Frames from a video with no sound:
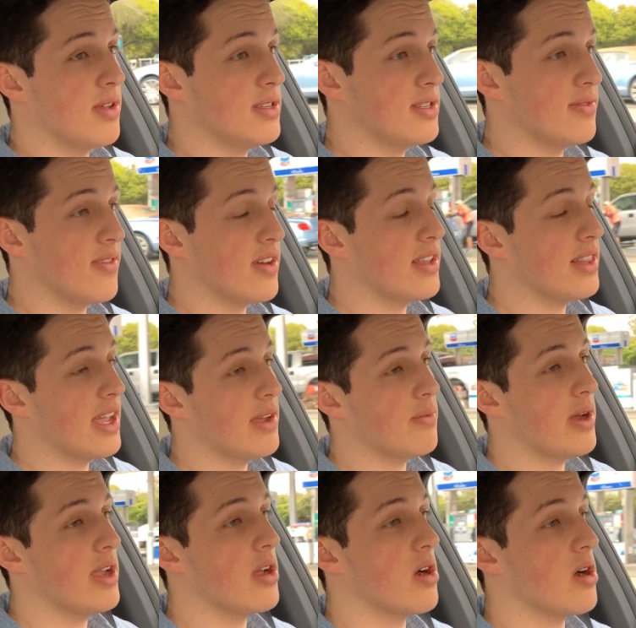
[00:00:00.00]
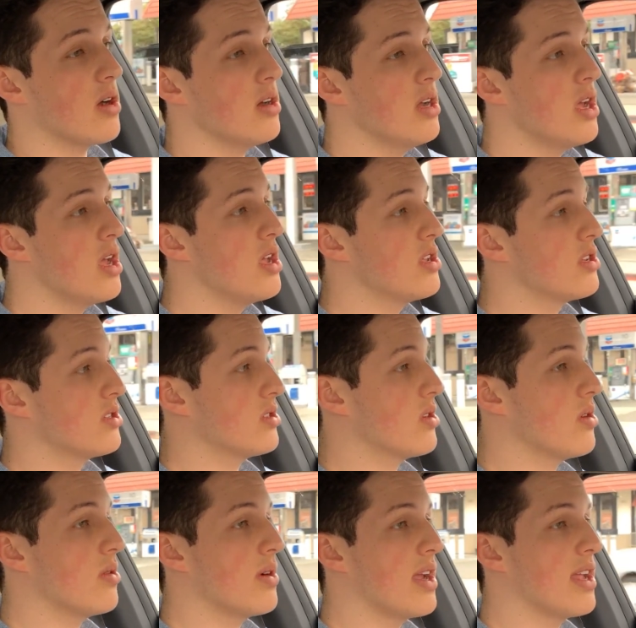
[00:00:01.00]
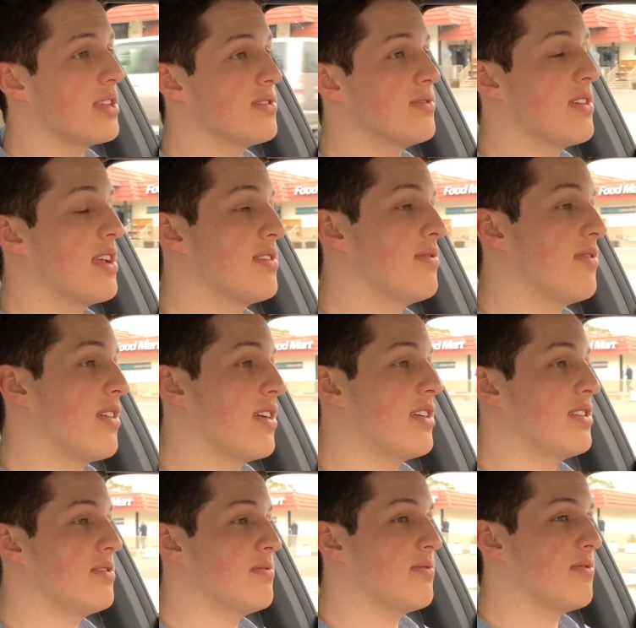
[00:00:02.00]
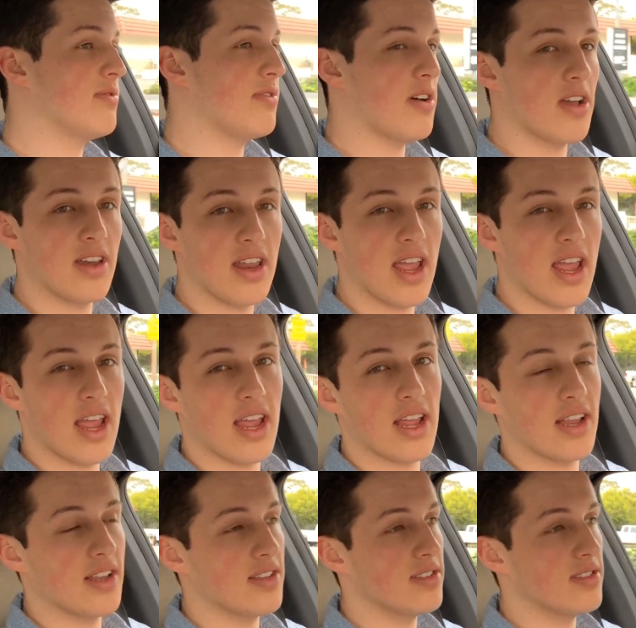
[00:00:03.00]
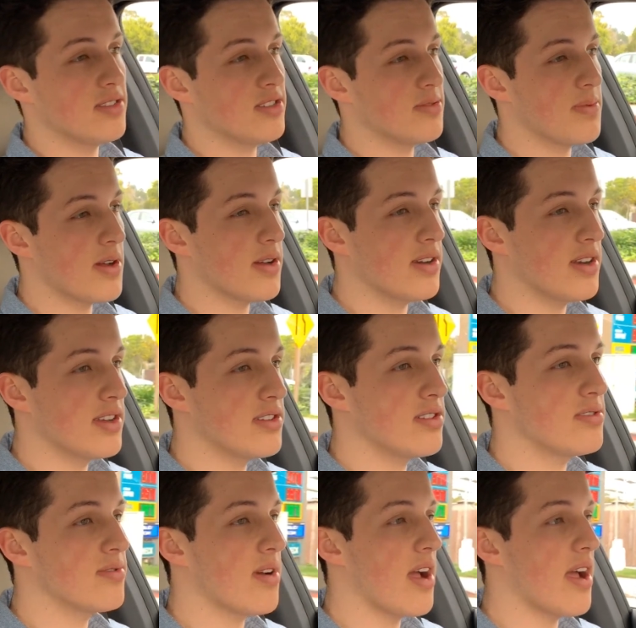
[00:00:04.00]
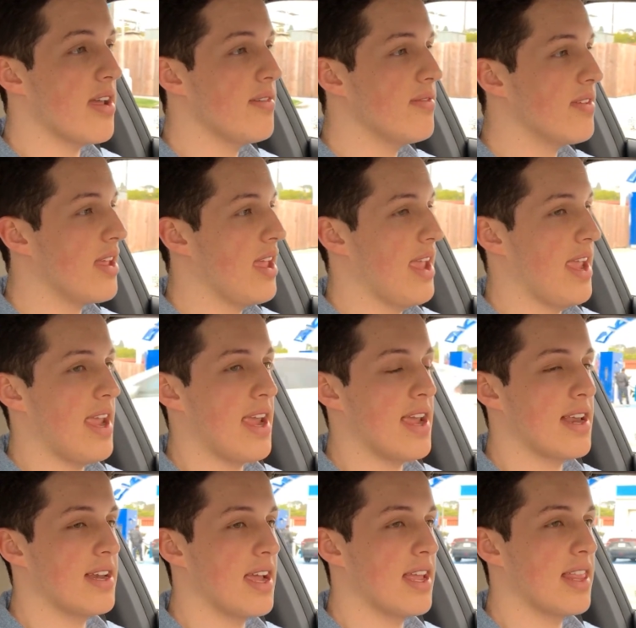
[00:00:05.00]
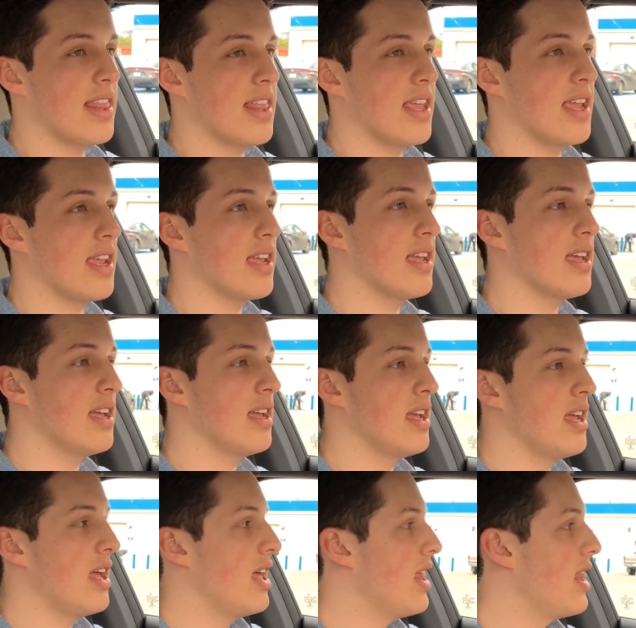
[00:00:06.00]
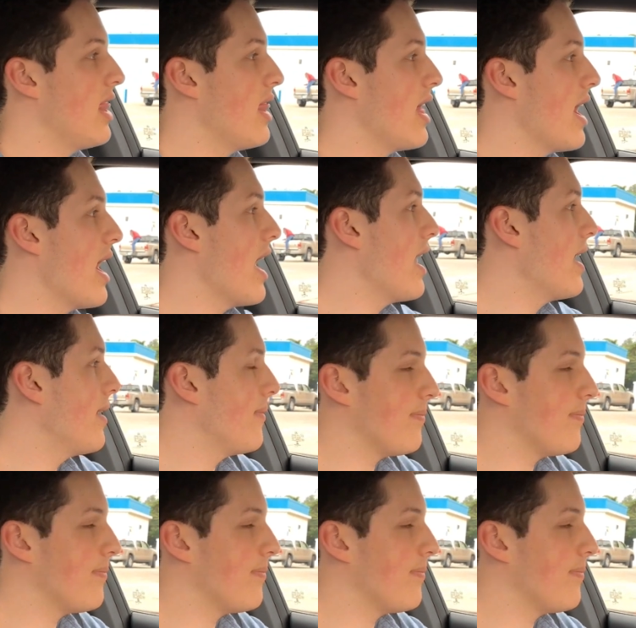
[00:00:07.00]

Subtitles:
is a very lightweight car, so it's very fun and spirited to drive, and I think that